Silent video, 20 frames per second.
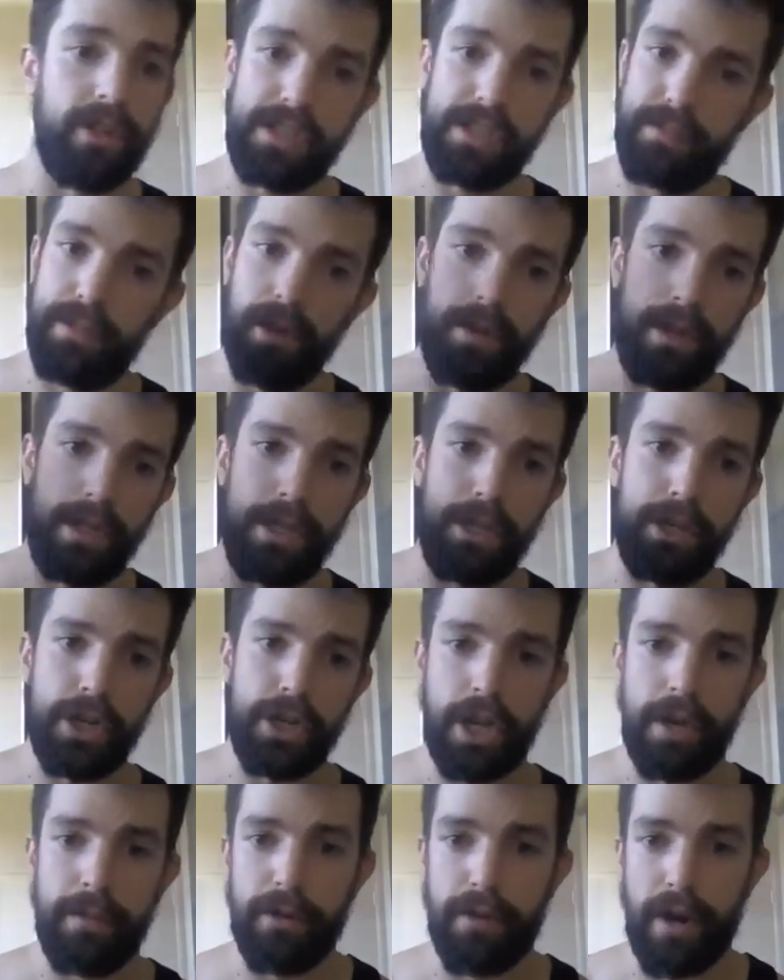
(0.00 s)
exploding and you're
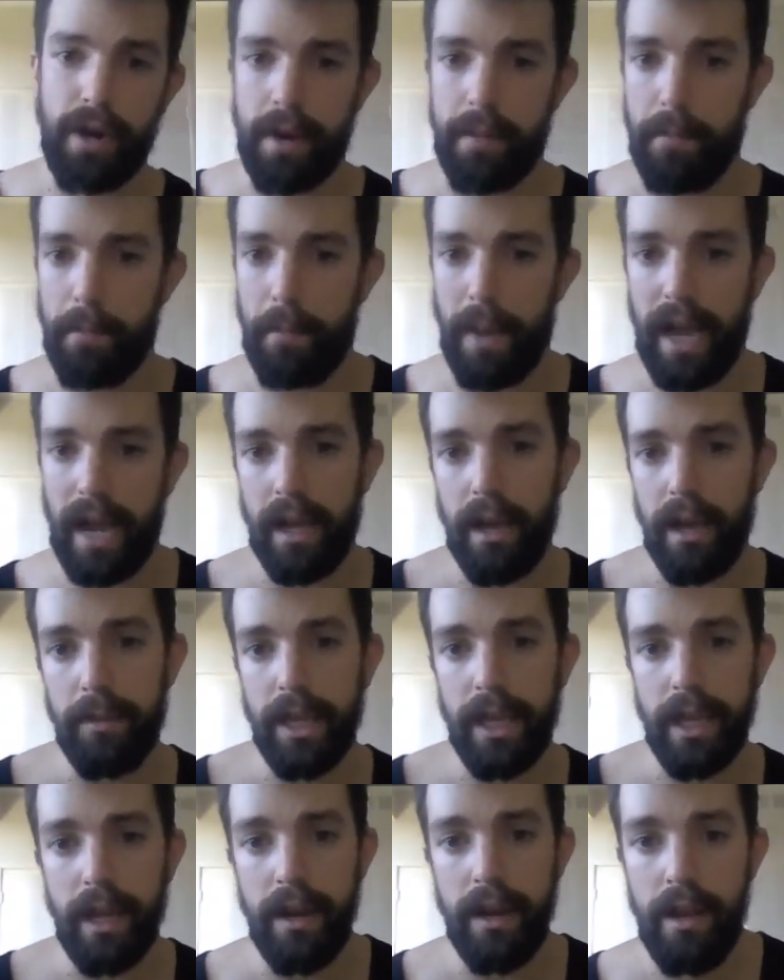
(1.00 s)
coming right back up
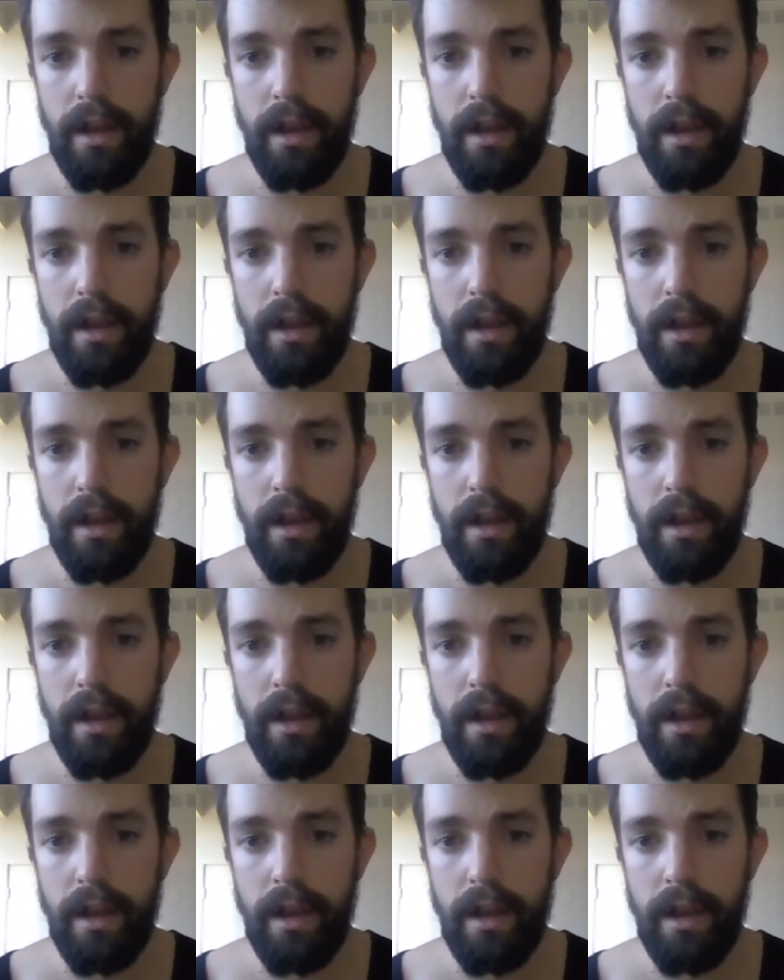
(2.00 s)
again.